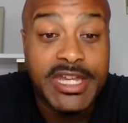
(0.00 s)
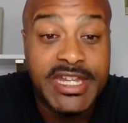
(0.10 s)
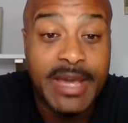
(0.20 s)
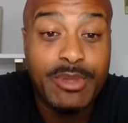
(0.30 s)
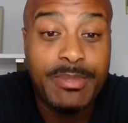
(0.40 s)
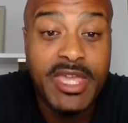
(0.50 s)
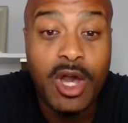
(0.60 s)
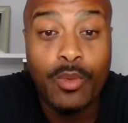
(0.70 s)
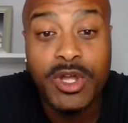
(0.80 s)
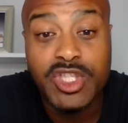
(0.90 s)

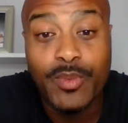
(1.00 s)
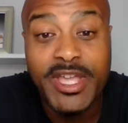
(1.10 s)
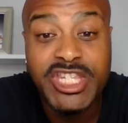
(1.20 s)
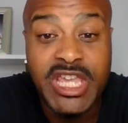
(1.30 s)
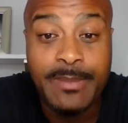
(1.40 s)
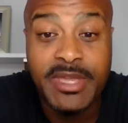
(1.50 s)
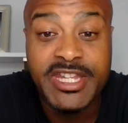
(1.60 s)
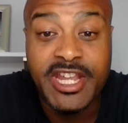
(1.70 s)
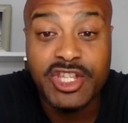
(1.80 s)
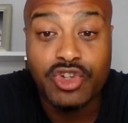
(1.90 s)
WBO welterweight
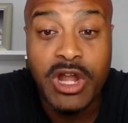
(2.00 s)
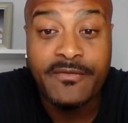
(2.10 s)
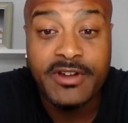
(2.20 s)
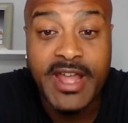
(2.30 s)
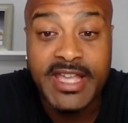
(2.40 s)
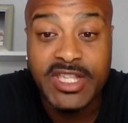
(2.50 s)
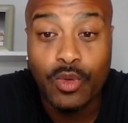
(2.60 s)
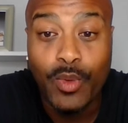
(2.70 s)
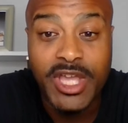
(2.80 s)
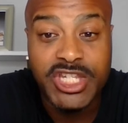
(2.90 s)
champion Terence Crawford has a
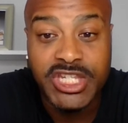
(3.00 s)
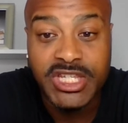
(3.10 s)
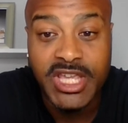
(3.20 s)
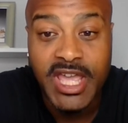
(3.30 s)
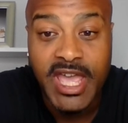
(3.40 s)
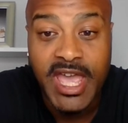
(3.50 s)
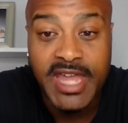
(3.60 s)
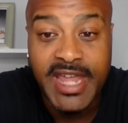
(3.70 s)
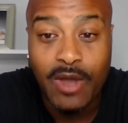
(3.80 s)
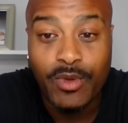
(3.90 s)
wish,
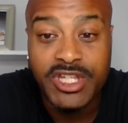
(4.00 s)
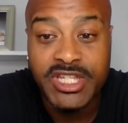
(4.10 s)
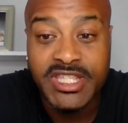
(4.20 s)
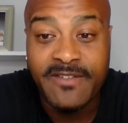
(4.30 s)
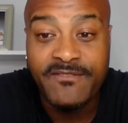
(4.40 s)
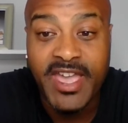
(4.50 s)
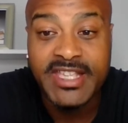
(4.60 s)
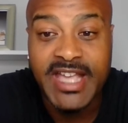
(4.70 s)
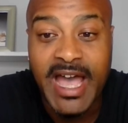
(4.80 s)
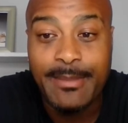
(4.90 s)
and that wish is to
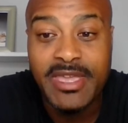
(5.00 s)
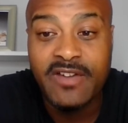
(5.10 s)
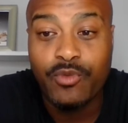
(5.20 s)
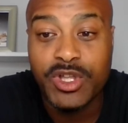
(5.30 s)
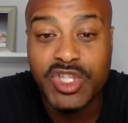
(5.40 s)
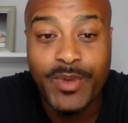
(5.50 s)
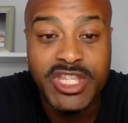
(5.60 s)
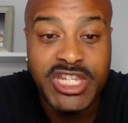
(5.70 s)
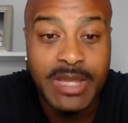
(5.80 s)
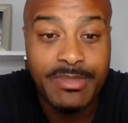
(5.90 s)
face IBF
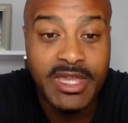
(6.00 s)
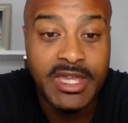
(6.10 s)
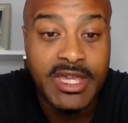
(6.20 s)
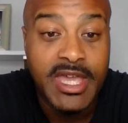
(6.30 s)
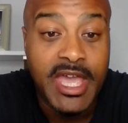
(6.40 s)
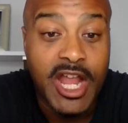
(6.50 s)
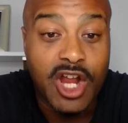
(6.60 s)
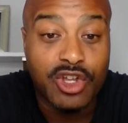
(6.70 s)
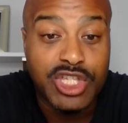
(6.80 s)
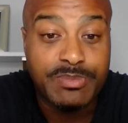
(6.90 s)
welterweight champion
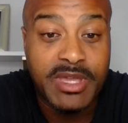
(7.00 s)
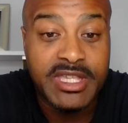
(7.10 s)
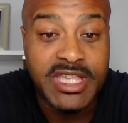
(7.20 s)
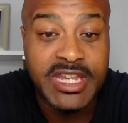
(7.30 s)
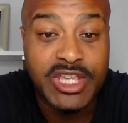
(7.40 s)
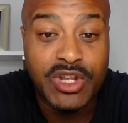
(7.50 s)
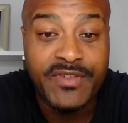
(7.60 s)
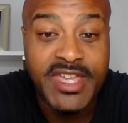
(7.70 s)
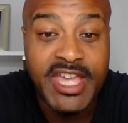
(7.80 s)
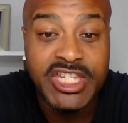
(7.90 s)
Errol Spence in a
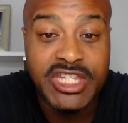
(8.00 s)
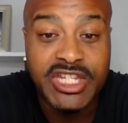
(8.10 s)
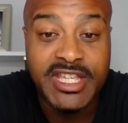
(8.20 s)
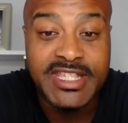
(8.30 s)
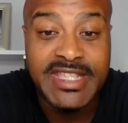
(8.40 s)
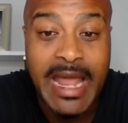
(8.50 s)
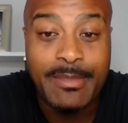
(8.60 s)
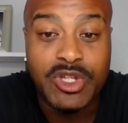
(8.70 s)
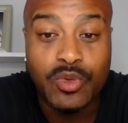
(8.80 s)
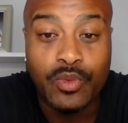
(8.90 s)
unification to
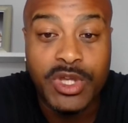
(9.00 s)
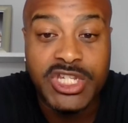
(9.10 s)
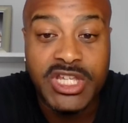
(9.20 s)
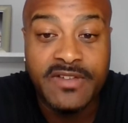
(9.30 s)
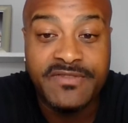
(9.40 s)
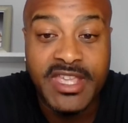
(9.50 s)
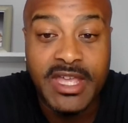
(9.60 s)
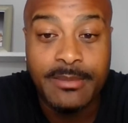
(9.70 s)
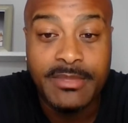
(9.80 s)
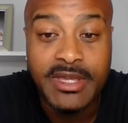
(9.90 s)
establish which of
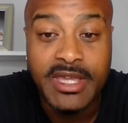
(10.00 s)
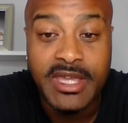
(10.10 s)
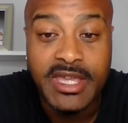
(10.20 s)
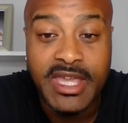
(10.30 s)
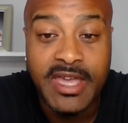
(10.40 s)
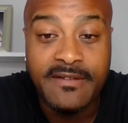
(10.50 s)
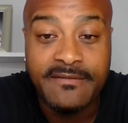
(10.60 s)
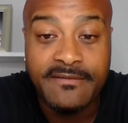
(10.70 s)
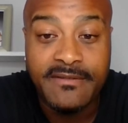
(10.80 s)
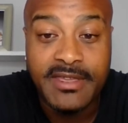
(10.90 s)
them if